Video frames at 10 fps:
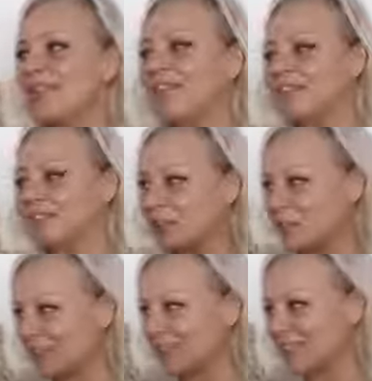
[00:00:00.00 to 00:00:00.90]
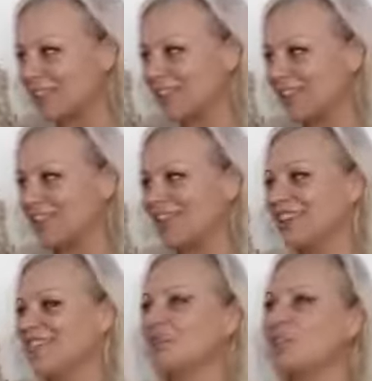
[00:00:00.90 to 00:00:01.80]
and that's going to be it.
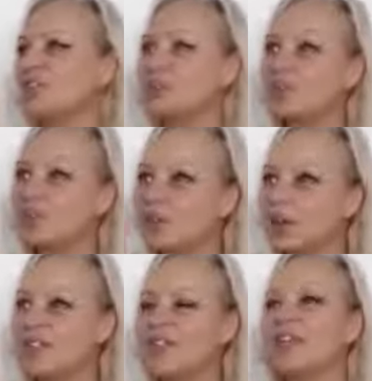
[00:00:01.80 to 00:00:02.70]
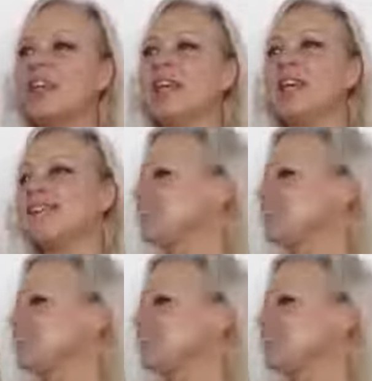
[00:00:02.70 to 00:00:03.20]
So I was looking for the one thing. It's